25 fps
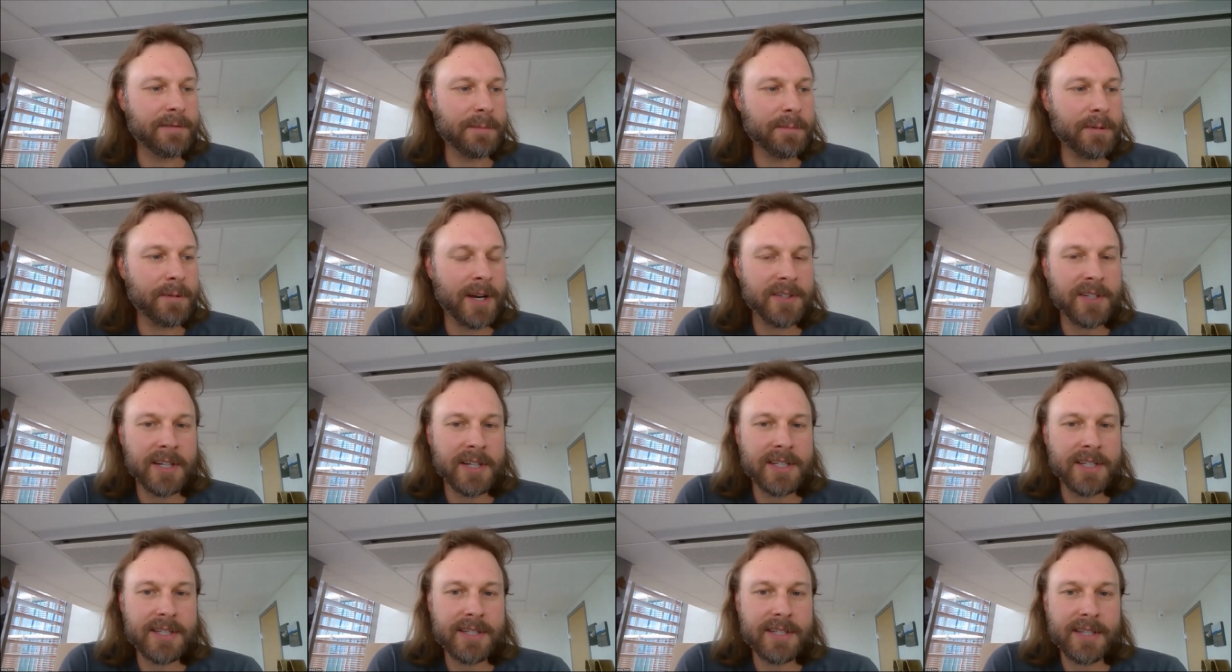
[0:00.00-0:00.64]

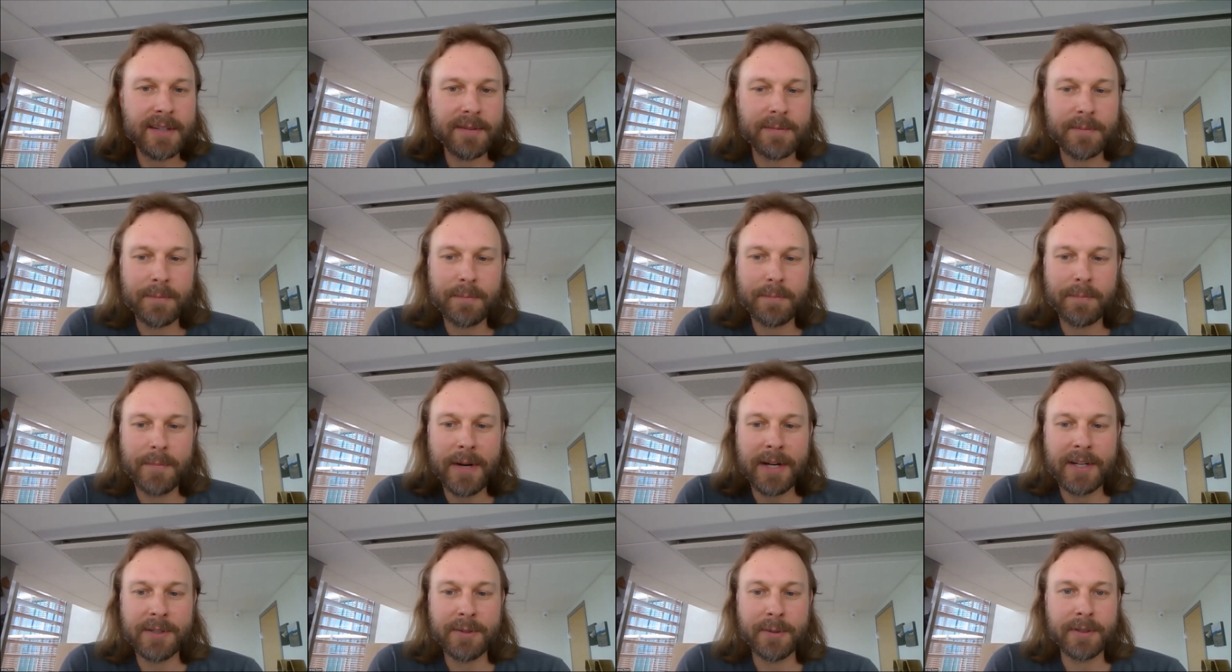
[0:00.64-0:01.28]
projects.
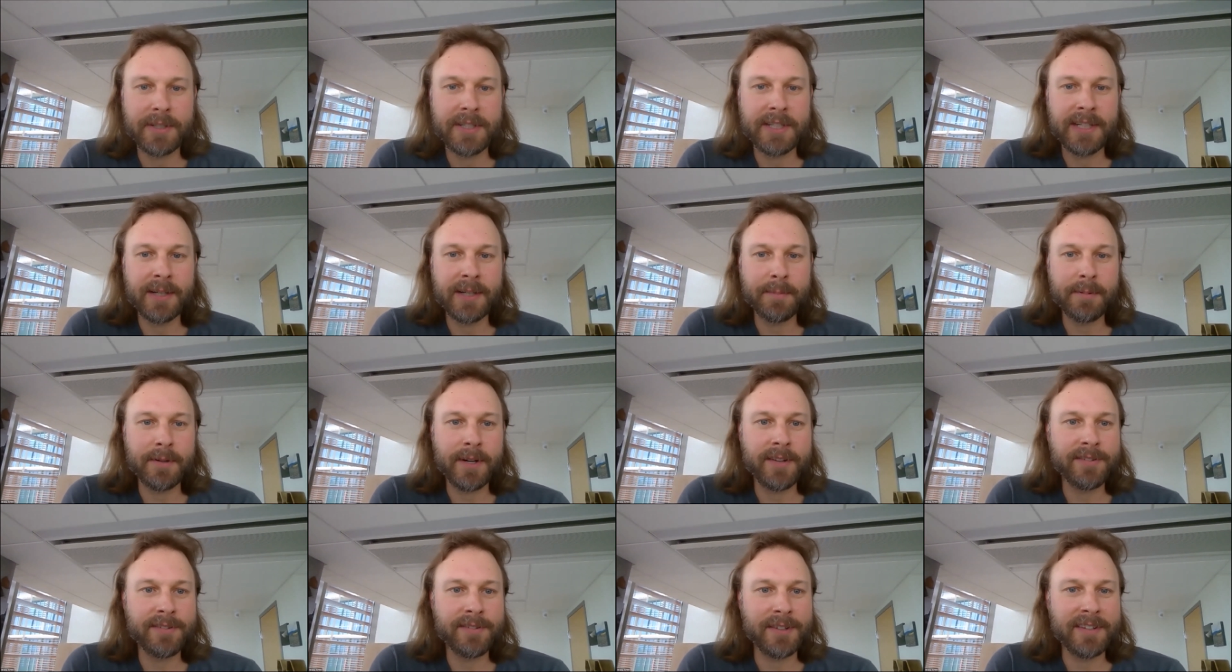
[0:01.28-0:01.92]
Made a tortilla
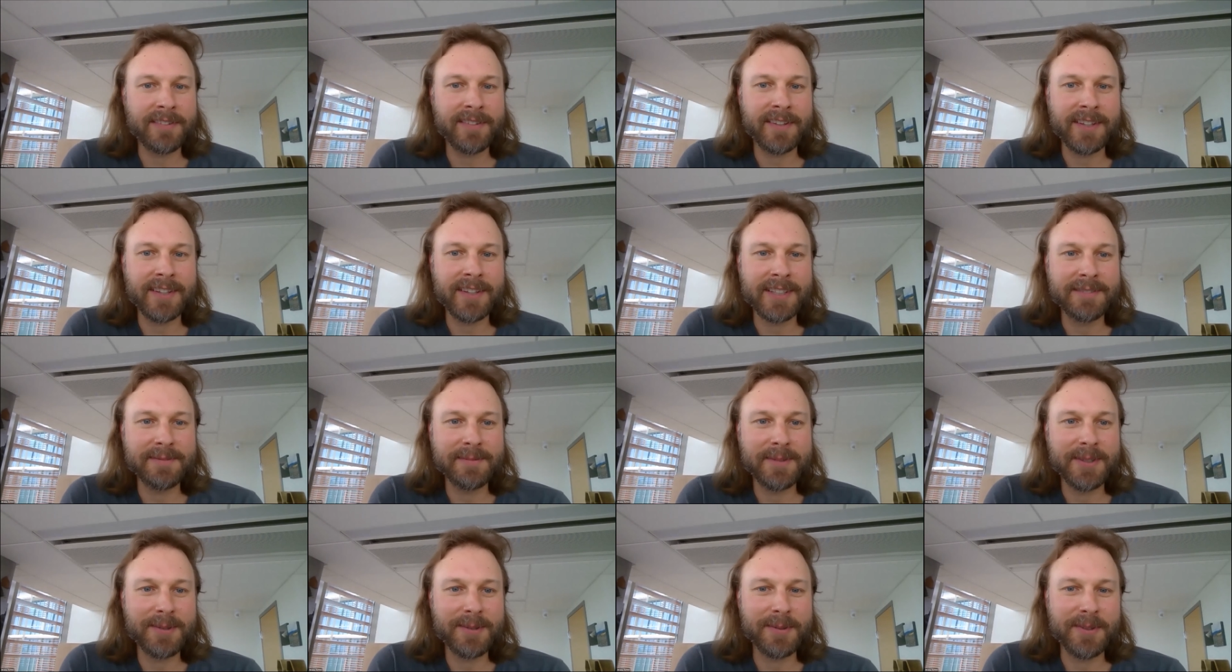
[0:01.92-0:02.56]
press recently,
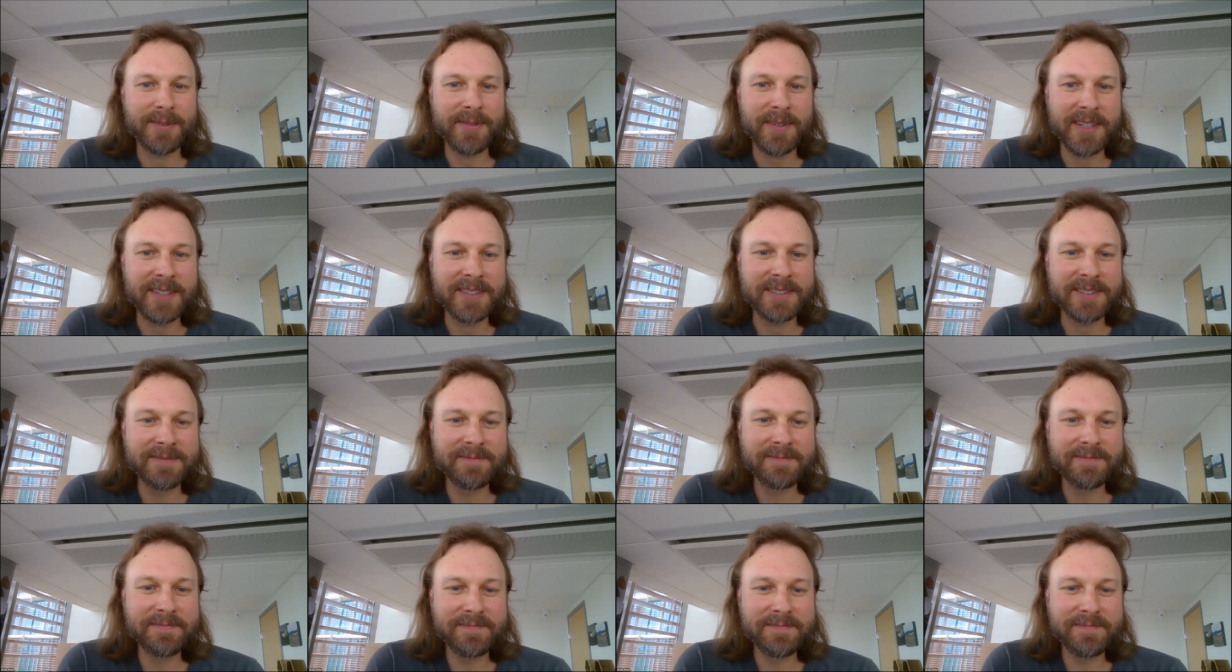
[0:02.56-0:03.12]
which was fun.